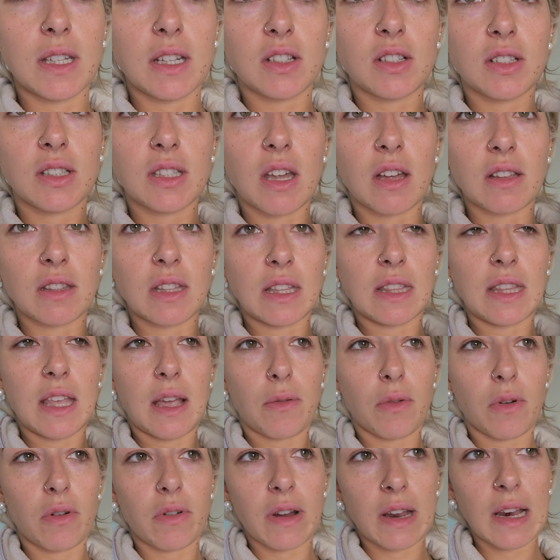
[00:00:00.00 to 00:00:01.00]
I just thought that
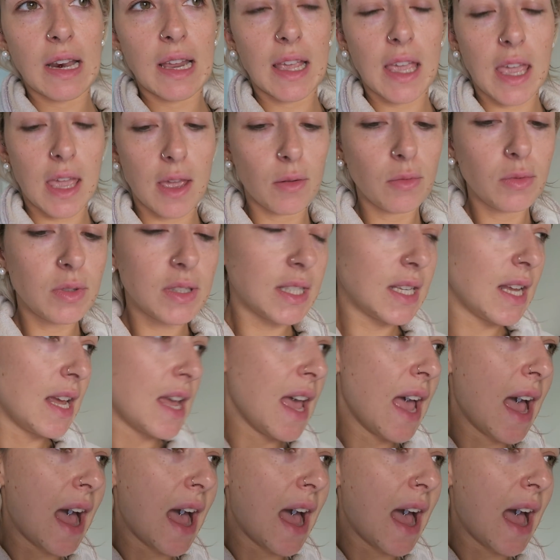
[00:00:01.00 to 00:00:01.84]
they were really cute.